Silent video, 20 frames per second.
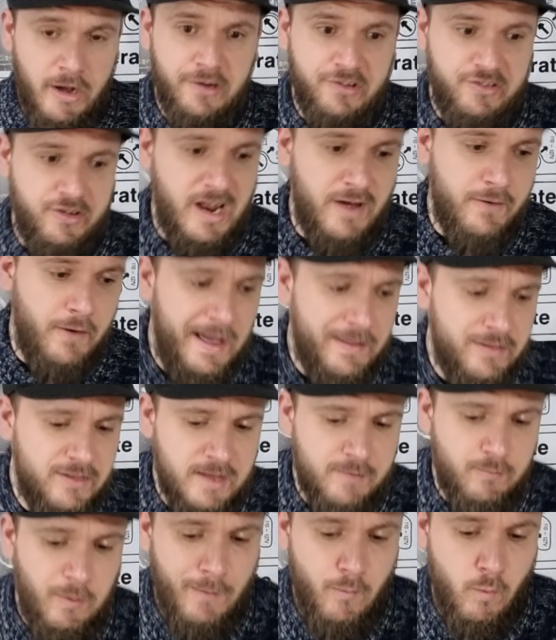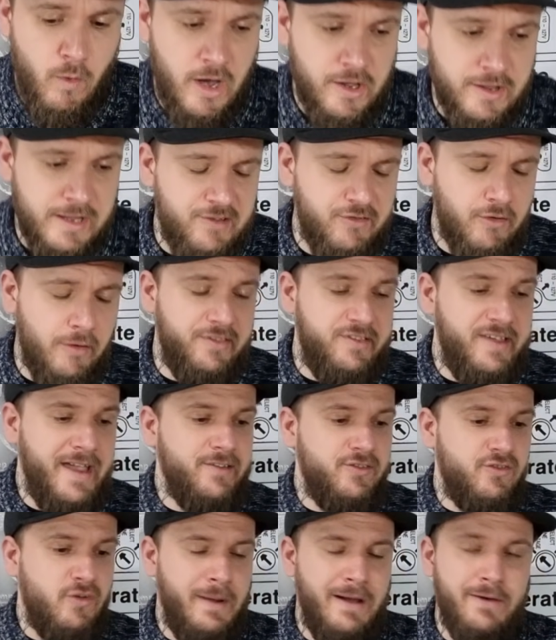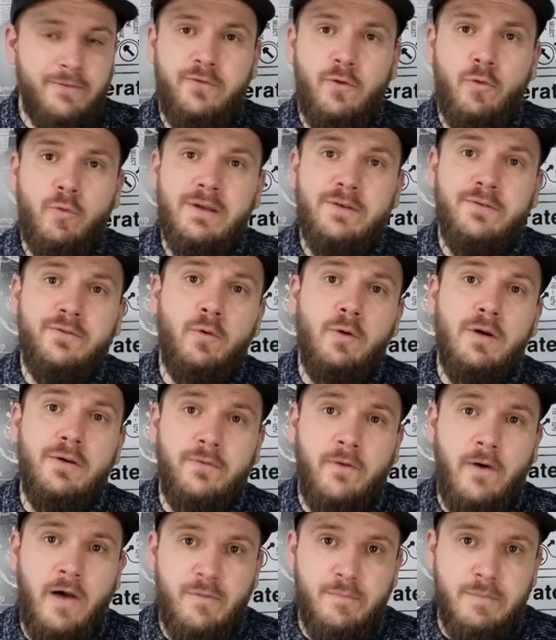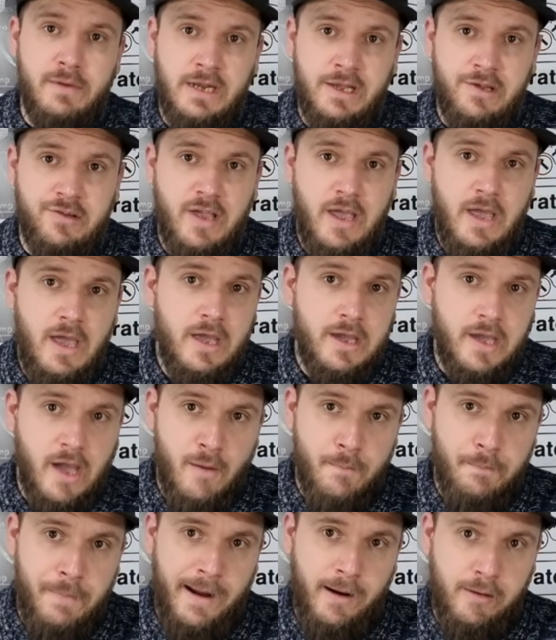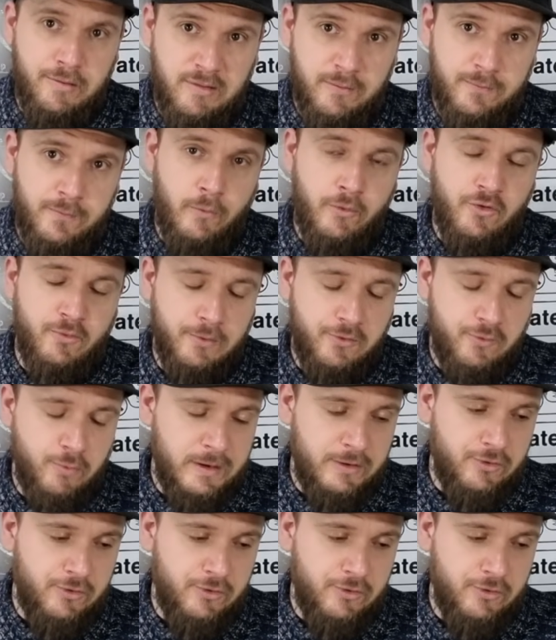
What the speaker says: I said, I've had one of these on test for about 40-45 minutes, going backwards and forwards between